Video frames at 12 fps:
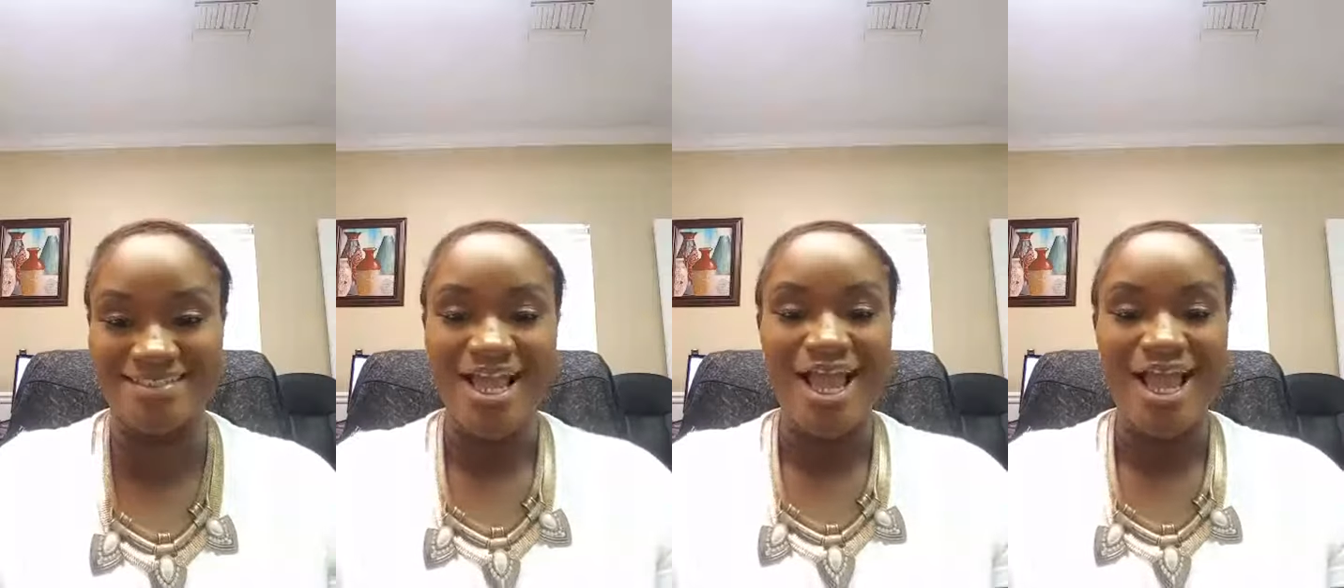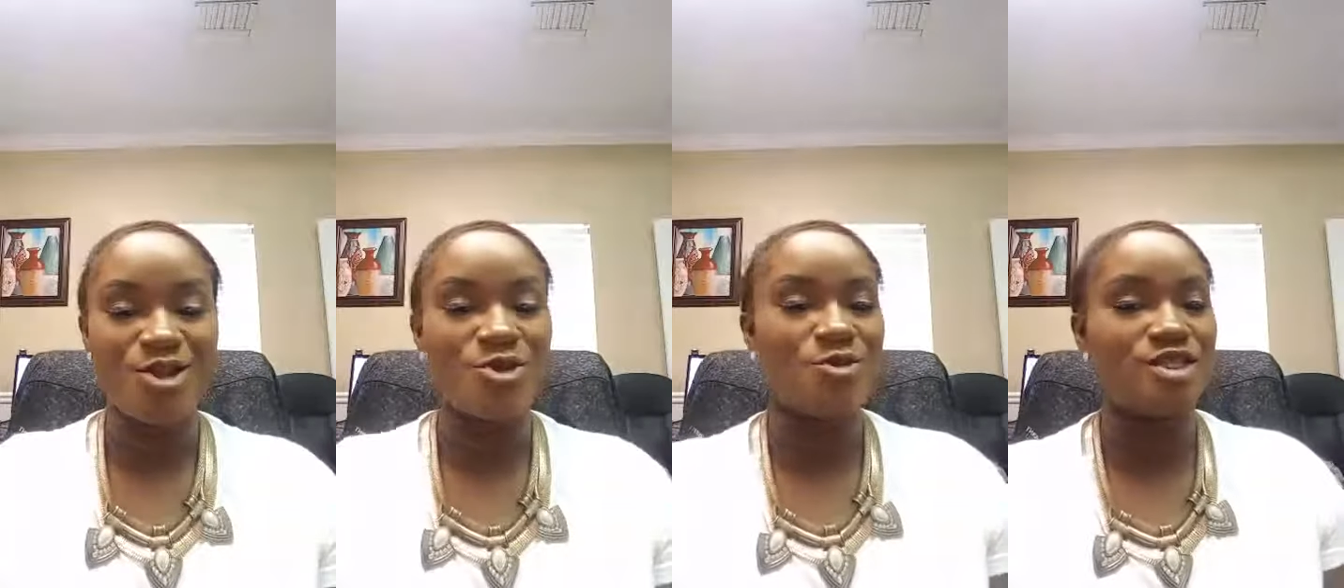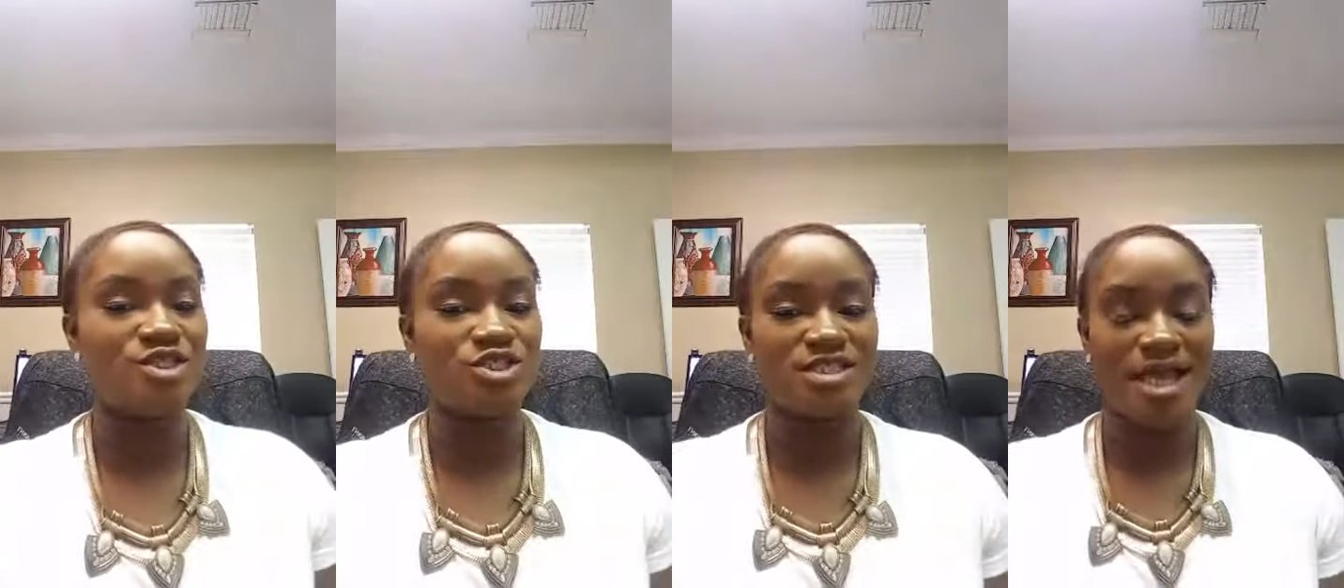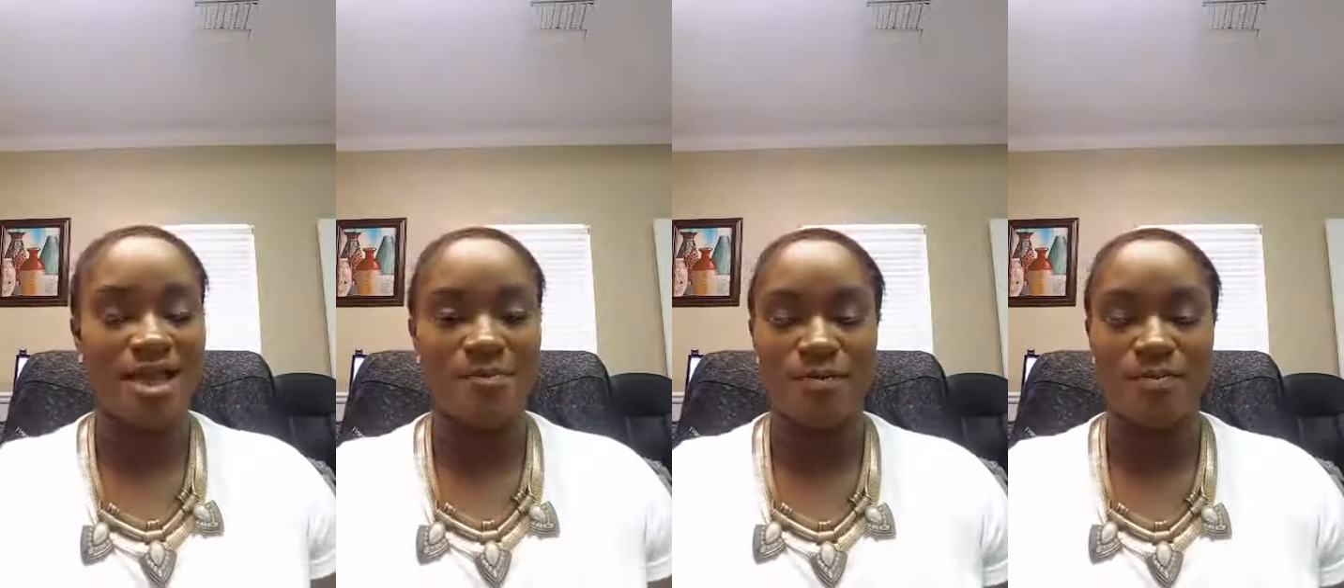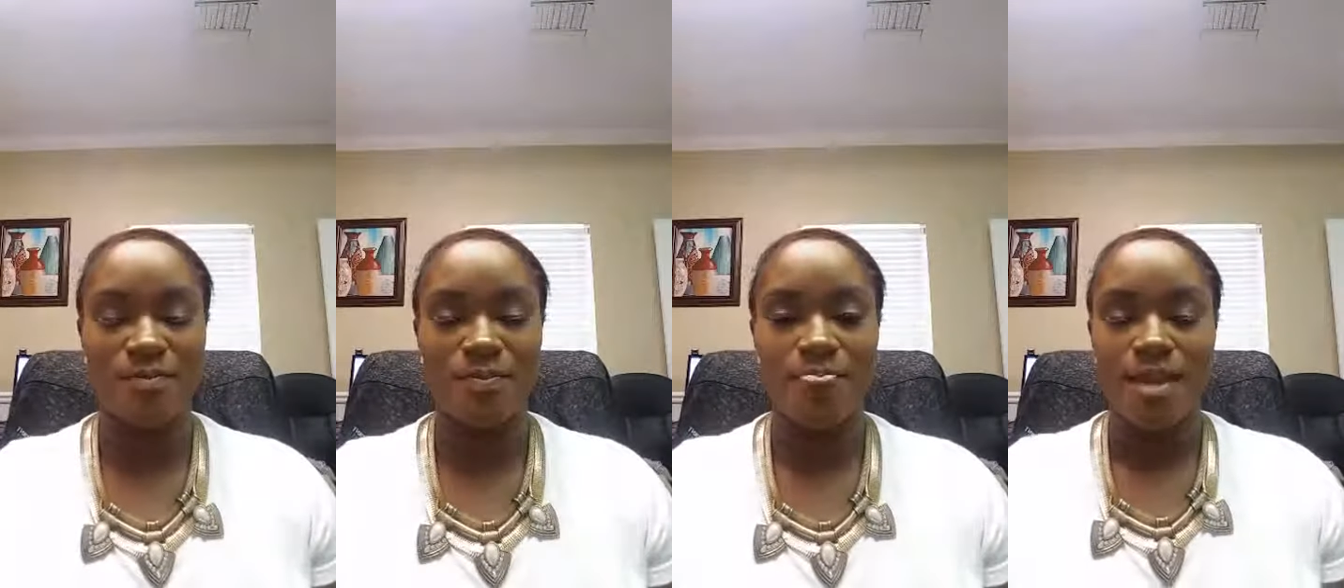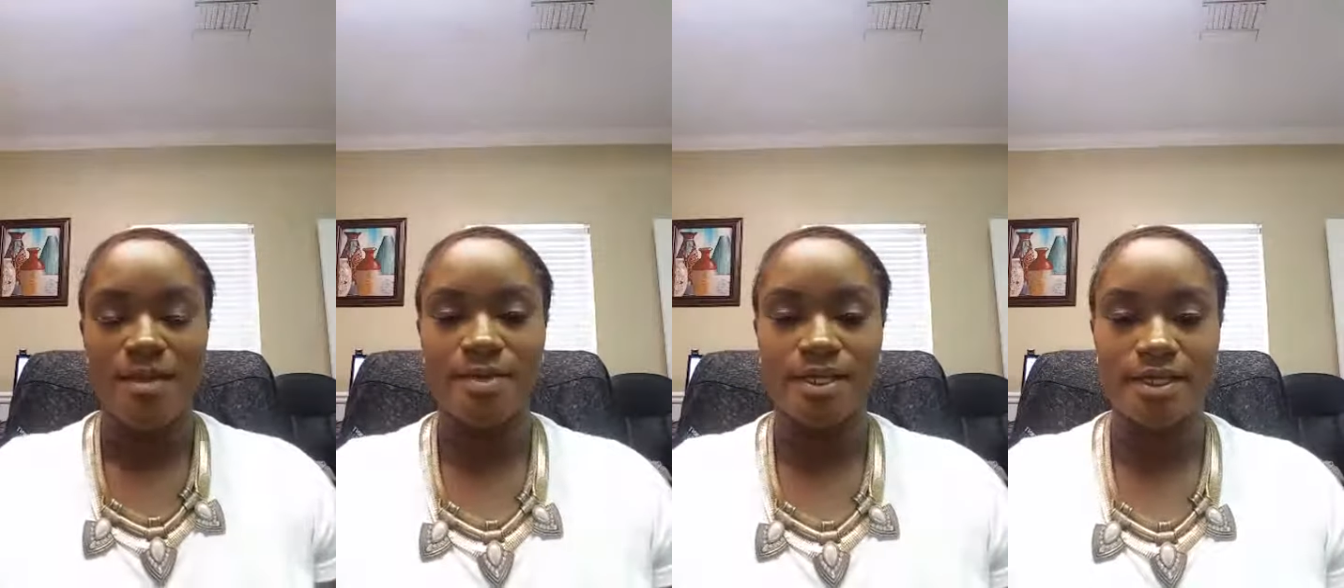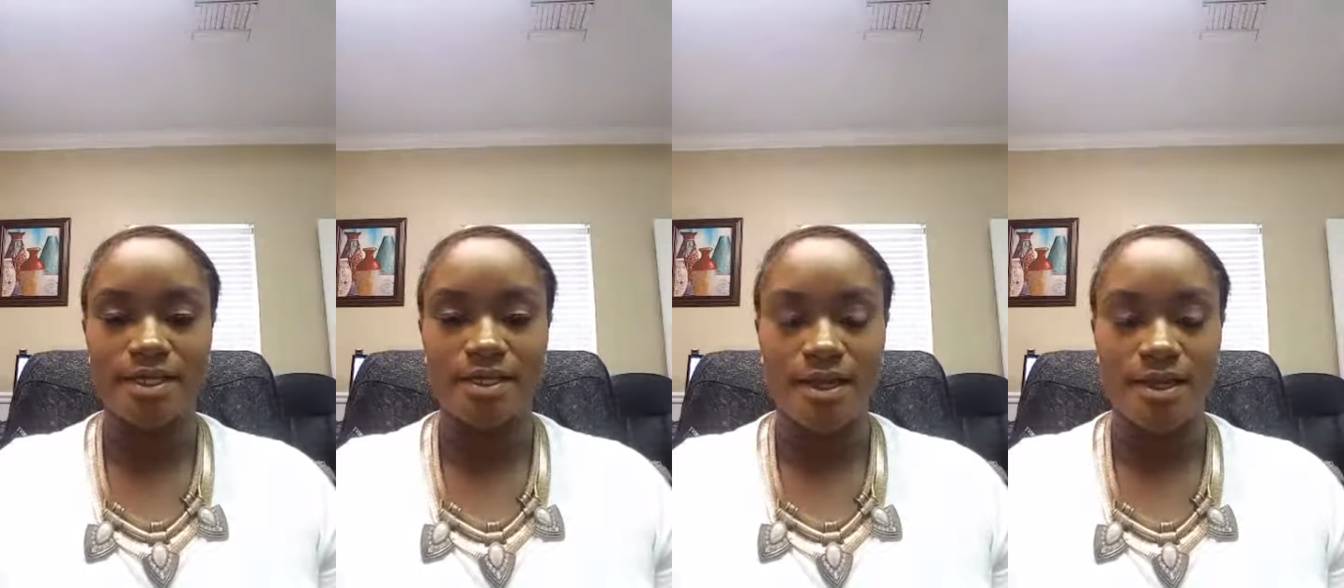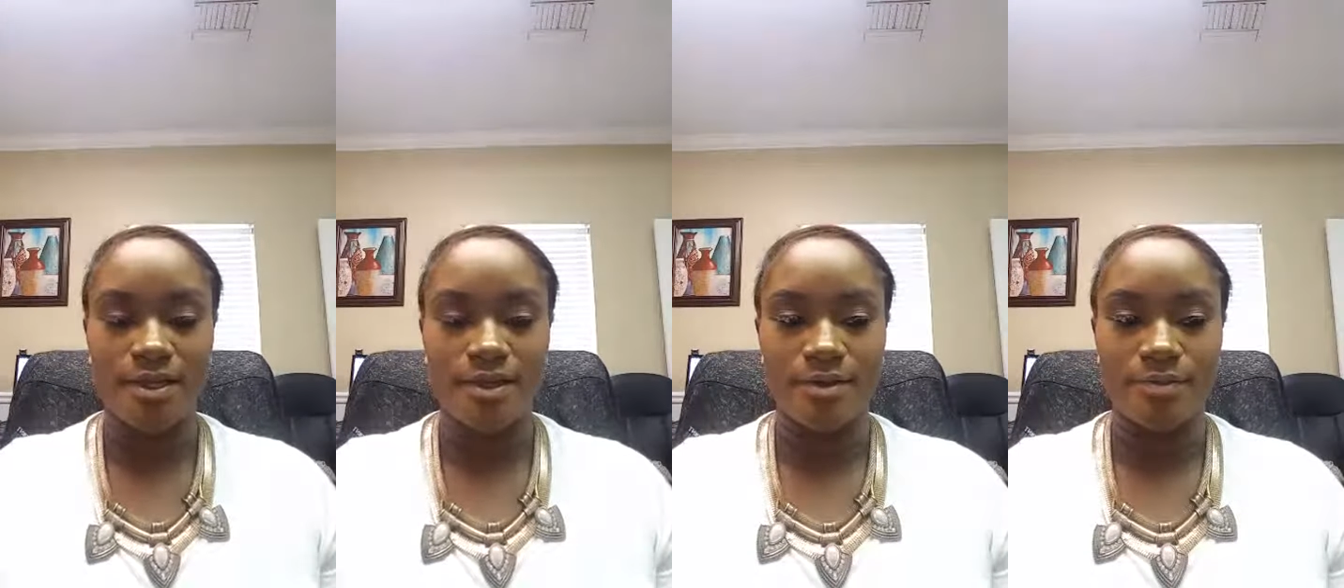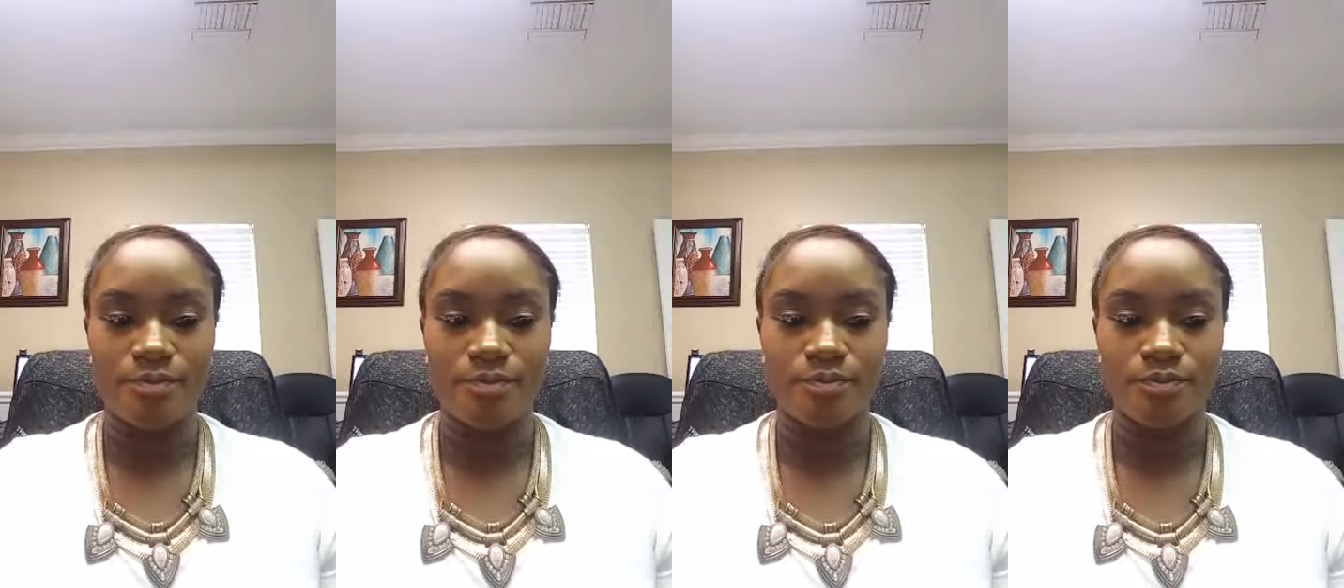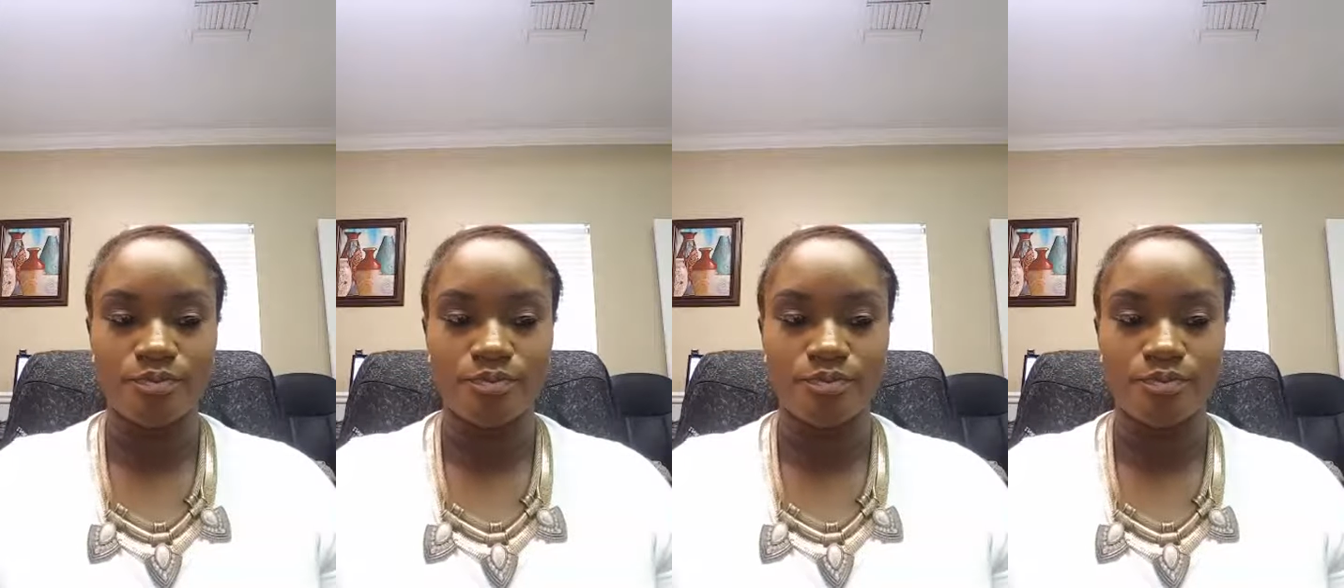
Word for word: I don't know what just happened, but um,